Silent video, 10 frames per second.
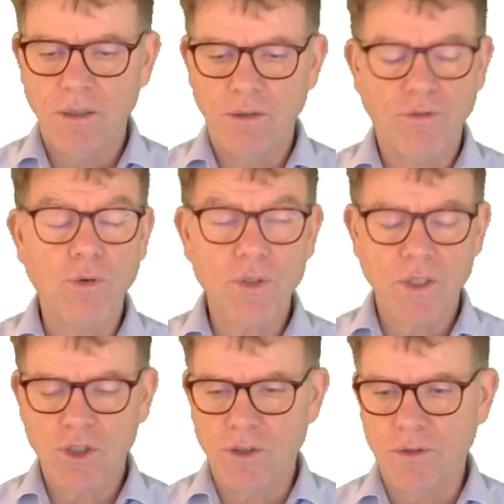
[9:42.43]
four
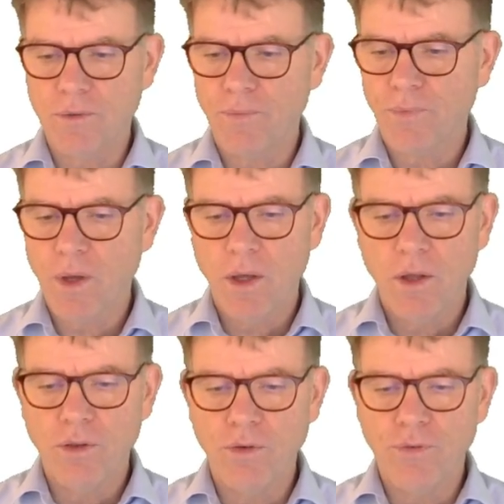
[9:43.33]
sections.
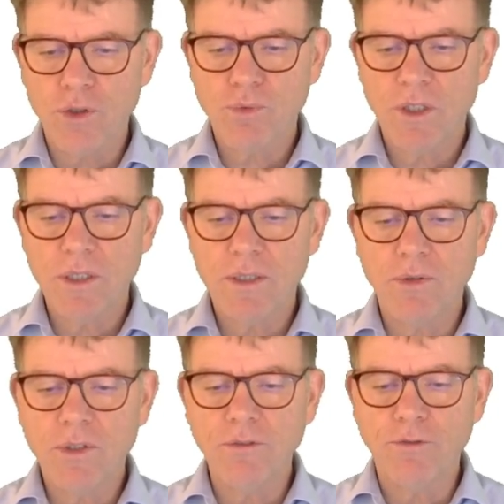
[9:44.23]
The first one is the
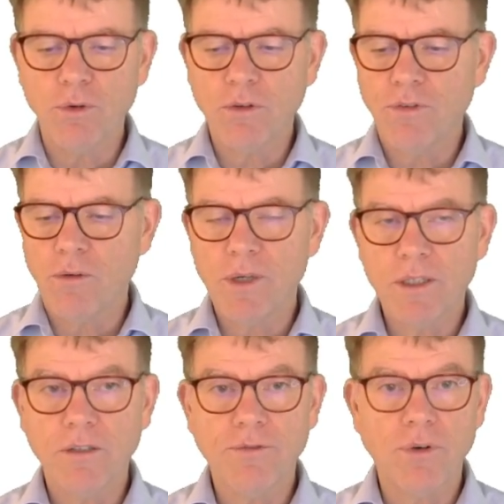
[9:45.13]
default
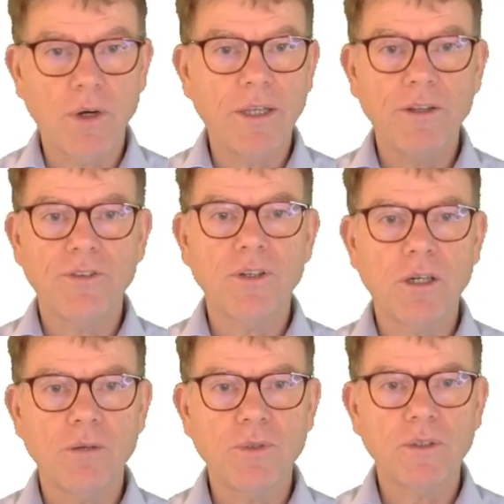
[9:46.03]
formatting for anything
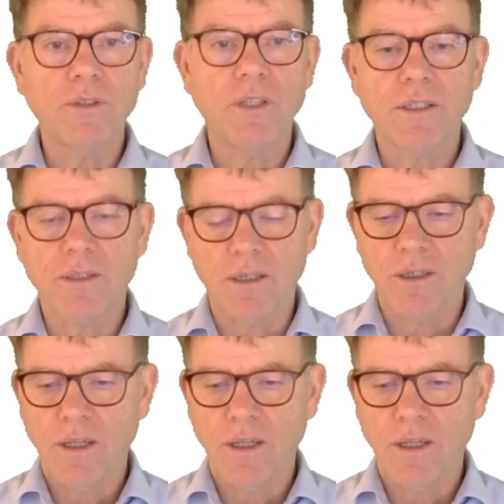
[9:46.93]
coming in Excel.